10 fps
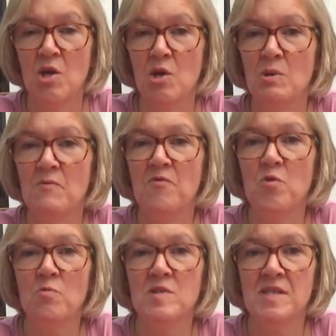who
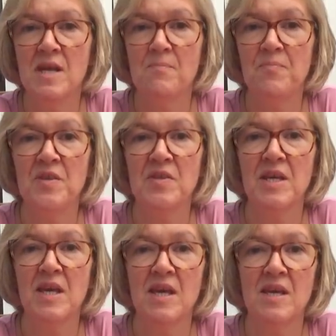informed them that the
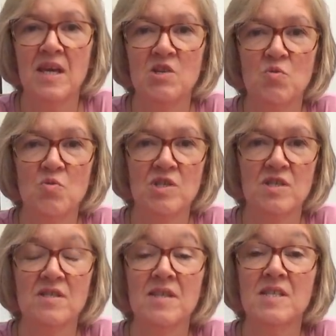King had
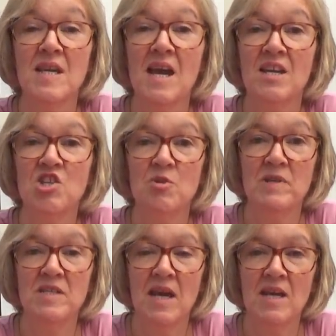ordered that Anne should
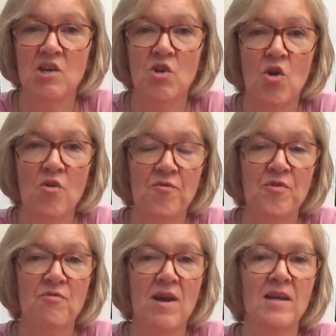be taken off
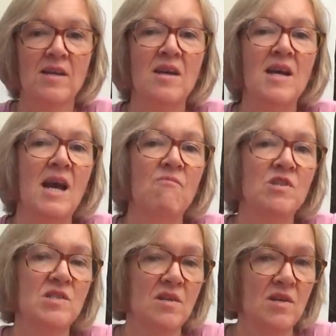the rack and
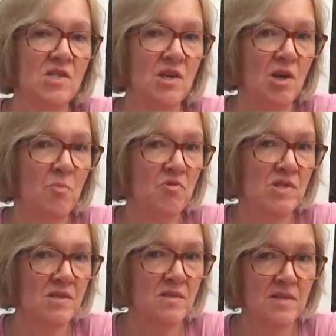returned to her
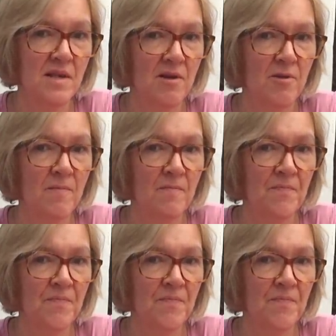prison cell.